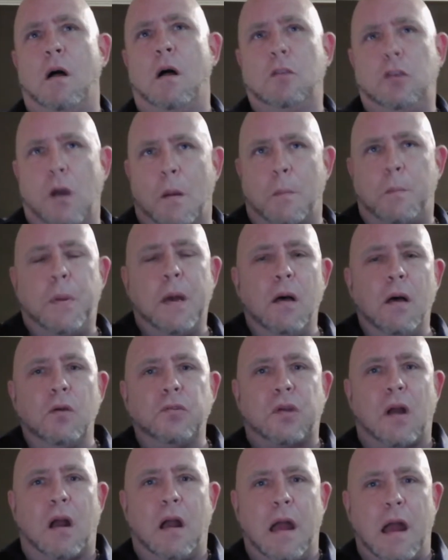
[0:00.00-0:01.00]
your
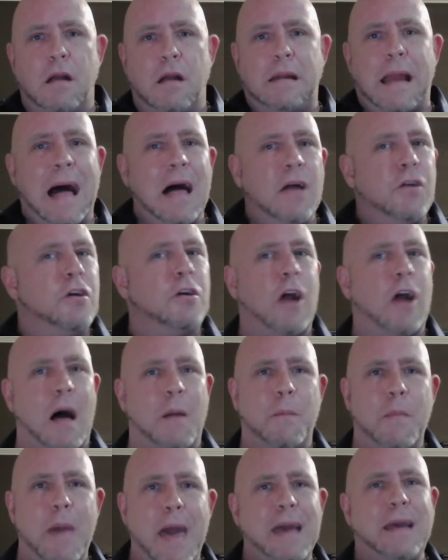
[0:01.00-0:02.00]
bills are here, now you're
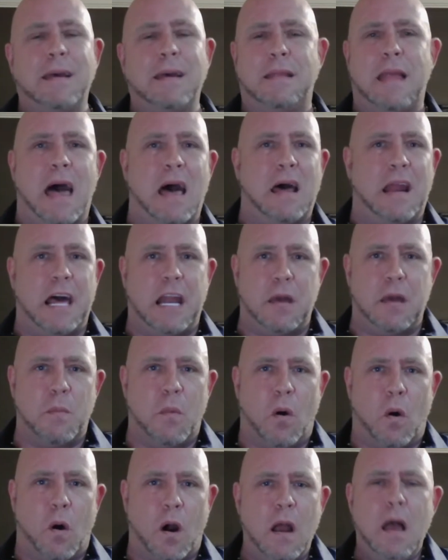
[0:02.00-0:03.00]
not making that
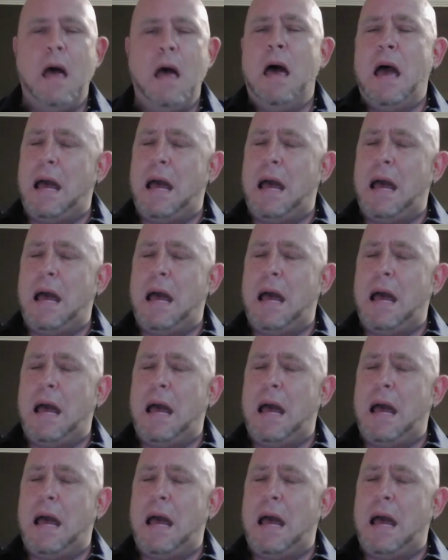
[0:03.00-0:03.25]
anymore,